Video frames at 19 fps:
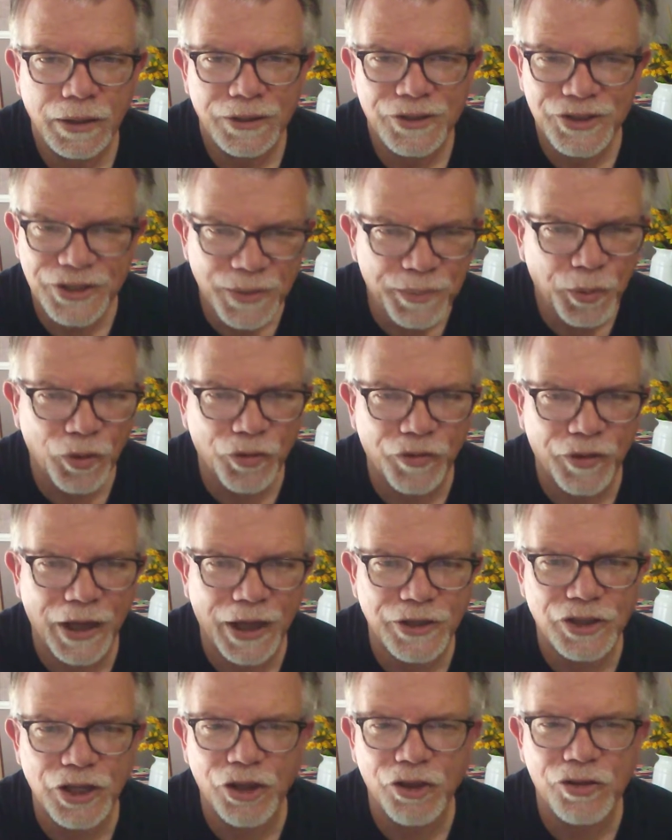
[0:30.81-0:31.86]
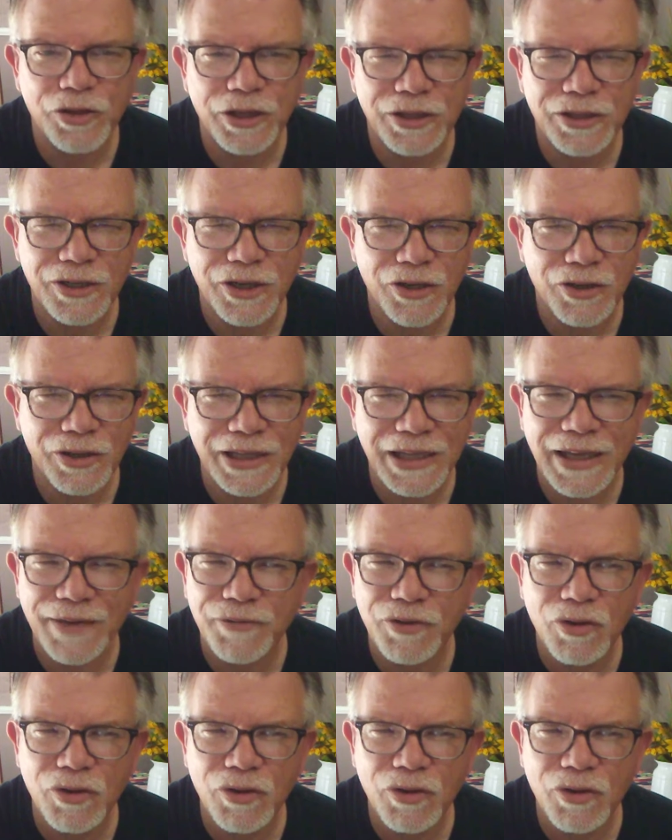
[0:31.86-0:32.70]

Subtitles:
simple things that you can do that give